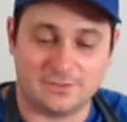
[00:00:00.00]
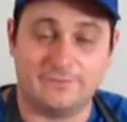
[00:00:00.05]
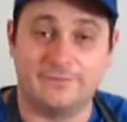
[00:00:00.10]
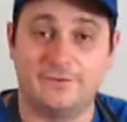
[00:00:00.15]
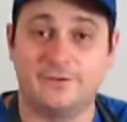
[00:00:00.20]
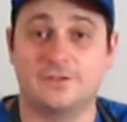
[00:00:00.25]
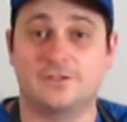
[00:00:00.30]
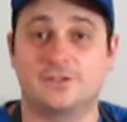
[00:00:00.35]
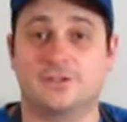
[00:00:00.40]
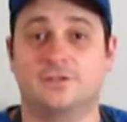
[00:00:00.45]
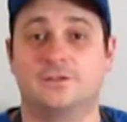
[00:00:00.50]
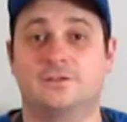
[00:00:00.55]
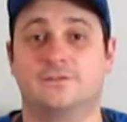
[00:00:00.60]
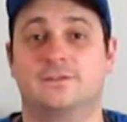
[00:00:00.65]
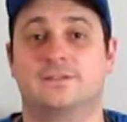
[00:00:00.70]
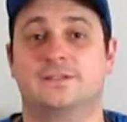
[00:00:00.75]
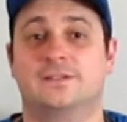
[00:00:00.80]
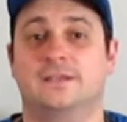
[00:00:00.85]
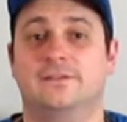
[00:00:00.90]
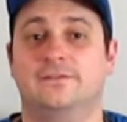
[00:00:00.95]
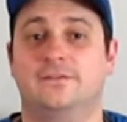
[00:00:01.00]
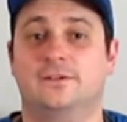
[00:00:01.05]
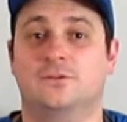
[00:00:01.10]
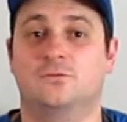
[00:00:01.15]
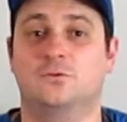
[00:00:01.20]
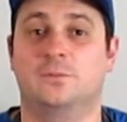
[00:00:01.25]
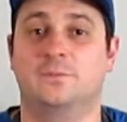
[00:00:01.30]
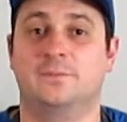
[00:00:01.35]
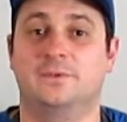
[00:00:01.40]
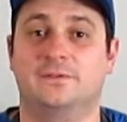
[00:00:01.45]
So first on the safety
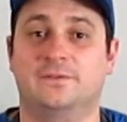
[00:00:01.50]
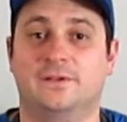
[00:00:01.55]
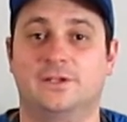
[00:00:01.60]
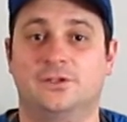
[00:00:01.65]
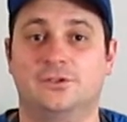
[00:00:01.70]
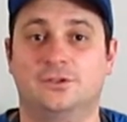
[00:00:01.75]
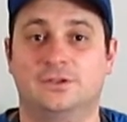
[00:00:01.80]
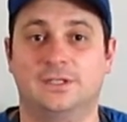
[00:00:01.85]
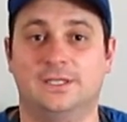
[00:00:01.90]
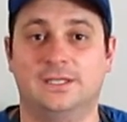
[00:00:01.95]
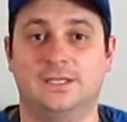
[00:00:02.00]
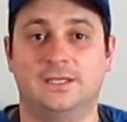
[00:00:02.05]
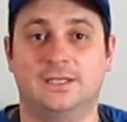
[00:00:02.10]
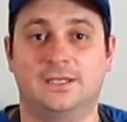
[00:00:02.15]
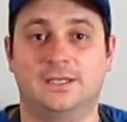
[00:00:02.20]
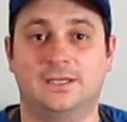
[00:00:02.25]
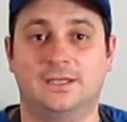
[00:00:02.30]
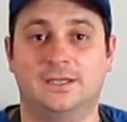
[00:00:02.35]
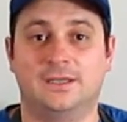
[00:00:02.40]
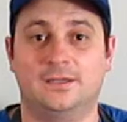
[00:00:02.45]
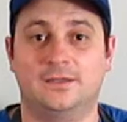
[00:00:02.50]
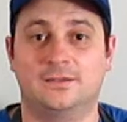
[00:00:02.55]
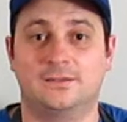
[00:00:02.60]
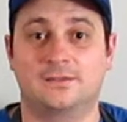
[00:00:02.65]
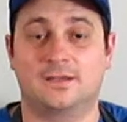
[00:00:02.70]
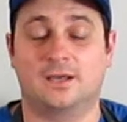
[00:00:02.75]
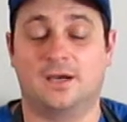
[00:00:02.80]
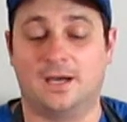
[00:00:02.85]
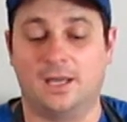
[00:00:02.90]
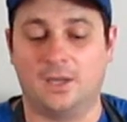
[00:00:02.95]
equipment that you'll need
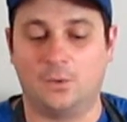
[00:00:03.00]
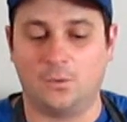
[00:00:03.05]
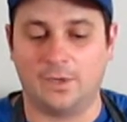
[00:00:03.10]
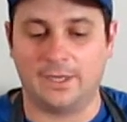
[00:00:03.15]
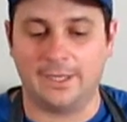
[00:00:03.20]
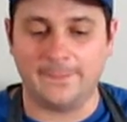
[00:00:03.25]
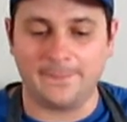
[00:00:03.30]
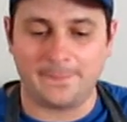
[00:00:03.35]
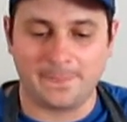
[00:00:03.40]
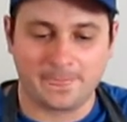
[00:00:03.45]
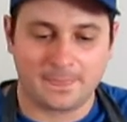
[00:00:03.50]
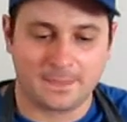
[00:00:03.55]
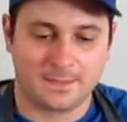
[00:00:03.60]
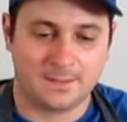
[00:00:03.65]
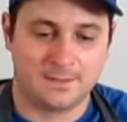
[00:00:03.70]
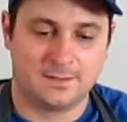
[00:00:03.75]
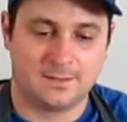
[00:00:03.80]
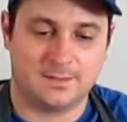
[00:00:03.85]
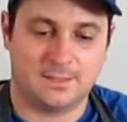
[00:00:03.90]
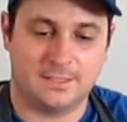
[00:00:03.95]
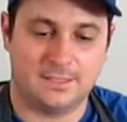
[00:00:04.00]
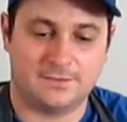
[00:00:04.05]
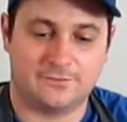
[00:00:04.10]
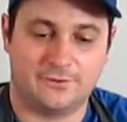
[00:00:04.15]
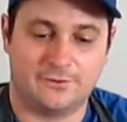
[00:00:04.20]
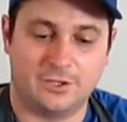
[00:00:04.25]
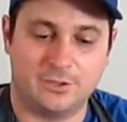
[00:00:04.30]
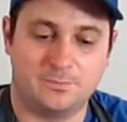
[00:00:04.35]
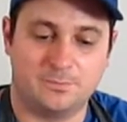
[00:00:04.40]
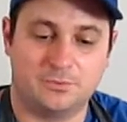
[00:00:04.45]
is eyewear. It's
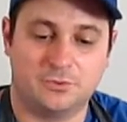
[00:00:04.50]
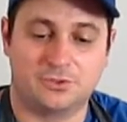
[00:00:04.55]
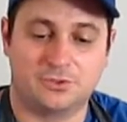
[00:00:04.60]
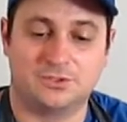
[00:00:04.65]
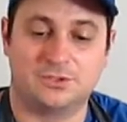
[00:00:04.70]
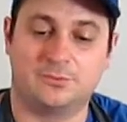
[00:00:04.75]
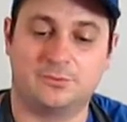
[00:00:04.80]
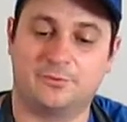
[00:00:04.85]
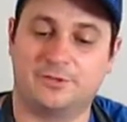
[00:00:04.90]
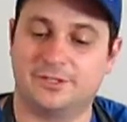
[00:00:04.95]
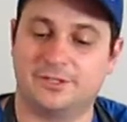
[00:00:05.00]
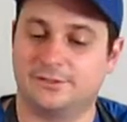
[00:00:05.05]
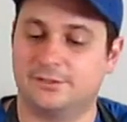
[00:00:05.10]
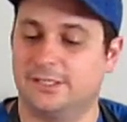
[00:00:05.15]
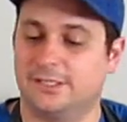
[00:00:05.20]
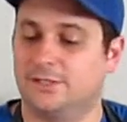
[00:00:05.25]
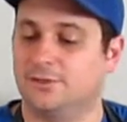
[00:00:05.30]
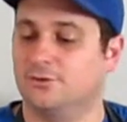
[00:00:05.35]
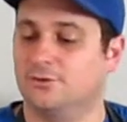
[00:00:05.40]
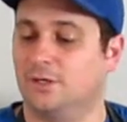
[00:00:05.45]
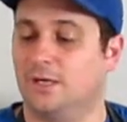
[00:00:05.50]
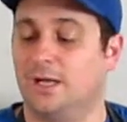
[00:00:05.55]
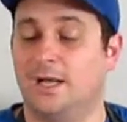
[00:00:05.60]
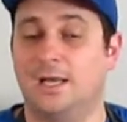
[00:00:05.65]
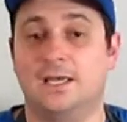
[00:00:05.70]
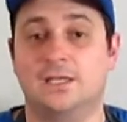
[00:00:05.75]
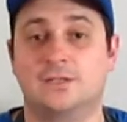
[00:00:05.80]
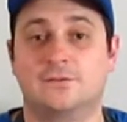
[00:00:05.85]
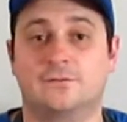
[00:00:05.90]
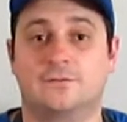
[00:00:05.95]
very important to protect your
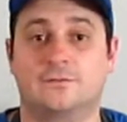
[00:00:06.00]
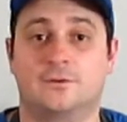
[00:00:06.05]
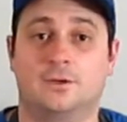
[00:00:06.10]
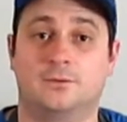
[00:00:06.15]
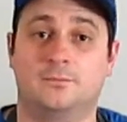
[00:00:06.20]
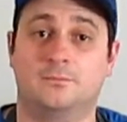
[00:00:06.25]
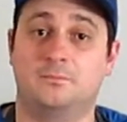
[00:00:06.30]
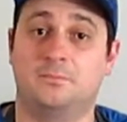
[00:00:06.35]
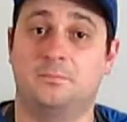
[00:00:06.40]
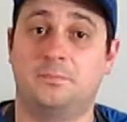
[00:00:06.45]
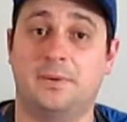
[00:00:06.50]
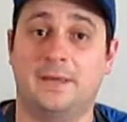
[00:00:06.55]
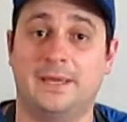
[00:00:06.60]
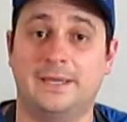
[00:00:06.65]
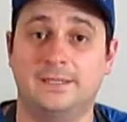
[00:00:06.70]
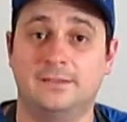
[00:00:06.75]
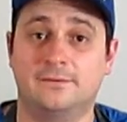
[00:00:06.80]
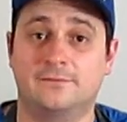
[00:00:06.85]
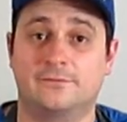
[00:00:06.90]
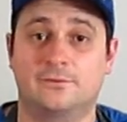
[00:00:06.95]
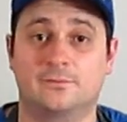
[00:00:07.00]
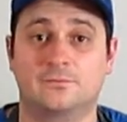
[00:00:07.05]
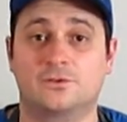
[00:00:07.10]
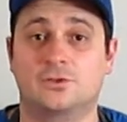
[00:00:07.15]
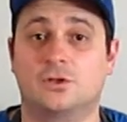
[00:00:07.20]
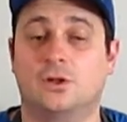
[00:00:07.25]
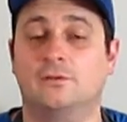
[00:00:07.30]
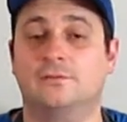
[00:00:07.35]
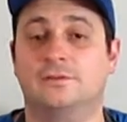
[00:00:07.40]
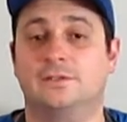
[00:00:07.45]
eyes from paint, from
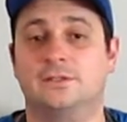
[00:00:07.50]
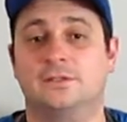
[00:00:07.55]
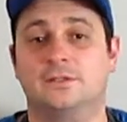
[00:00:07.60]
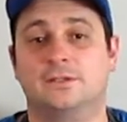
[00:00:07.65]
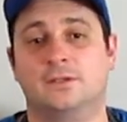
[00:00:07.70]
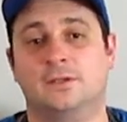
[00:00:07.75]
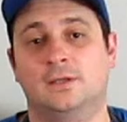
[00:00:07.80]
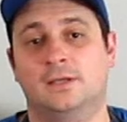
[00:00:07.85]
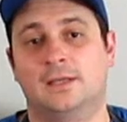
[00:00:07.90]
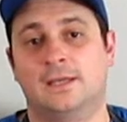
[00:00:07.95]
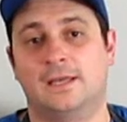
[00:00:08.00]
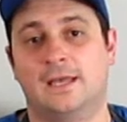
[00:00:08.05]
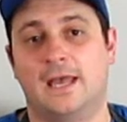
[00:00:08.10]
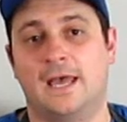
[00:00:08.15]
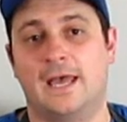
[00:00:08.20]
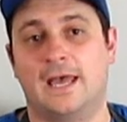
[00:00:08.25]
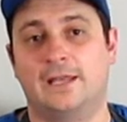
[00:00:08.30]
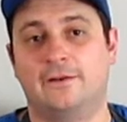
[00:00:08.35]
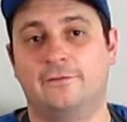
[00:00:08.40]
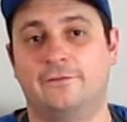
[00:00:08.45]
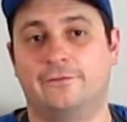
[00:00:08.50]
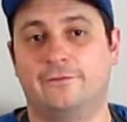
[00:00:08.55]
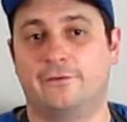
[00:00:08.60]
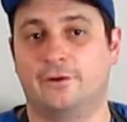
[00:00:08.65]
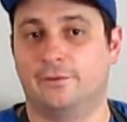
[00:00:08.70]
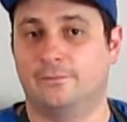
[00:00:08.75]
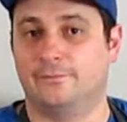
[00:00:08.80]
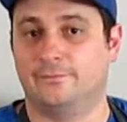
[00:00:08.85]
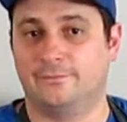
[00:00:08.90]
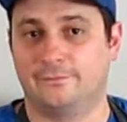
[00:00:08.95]
solvent, and
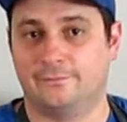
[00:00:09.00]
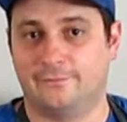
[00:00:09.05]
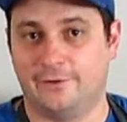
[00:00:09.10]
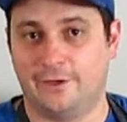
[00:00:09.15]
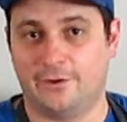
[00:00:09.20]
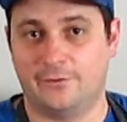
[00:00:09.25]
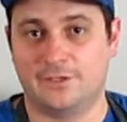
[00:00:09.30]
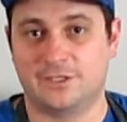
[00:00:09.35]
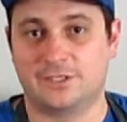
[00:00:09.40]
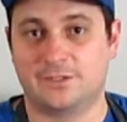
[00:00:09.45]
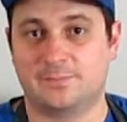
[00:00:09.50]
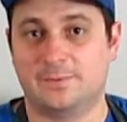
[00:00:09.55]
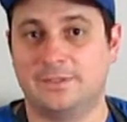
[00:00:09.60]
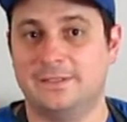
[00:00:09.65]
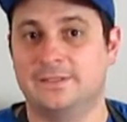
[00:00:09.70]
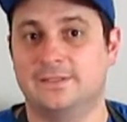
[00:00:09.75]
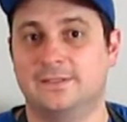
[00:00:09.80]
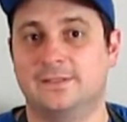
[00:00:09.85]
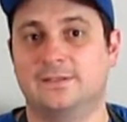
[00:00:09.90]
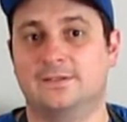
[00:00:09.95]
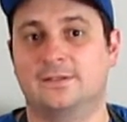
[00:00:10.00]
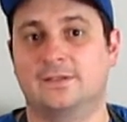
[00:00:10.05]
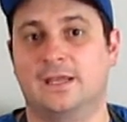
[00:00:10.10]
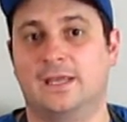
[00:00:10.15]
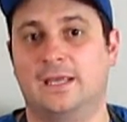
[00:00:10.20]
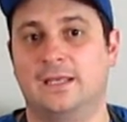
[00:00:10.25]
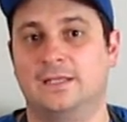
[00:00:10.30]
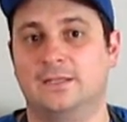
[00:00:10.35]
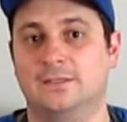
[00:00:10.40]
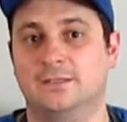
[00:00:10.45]
from various splinters
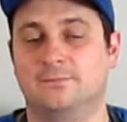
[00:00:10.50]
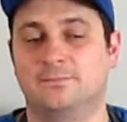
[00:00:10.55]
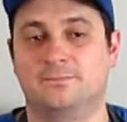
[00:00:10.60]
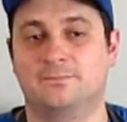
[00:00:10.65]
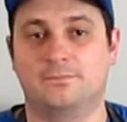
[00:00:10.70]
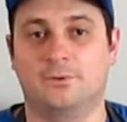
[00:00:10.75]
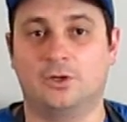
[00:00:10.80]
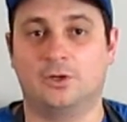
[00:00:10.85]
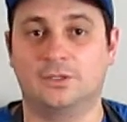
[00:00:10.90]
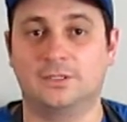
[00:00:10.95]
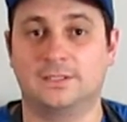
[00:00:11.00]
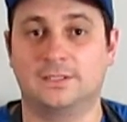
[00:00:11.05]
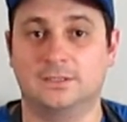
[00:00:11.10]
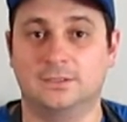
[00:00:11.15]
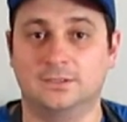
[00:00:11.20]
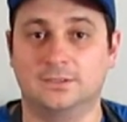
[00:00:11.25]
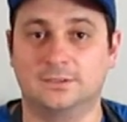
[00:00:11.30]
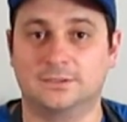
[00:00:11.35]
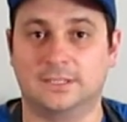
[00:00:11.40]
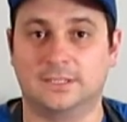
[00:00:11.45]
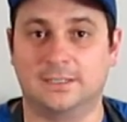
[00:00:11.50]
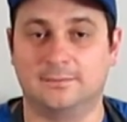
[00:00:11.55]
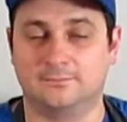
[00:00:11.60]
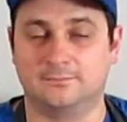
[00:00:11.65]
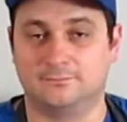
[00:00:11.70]
and particles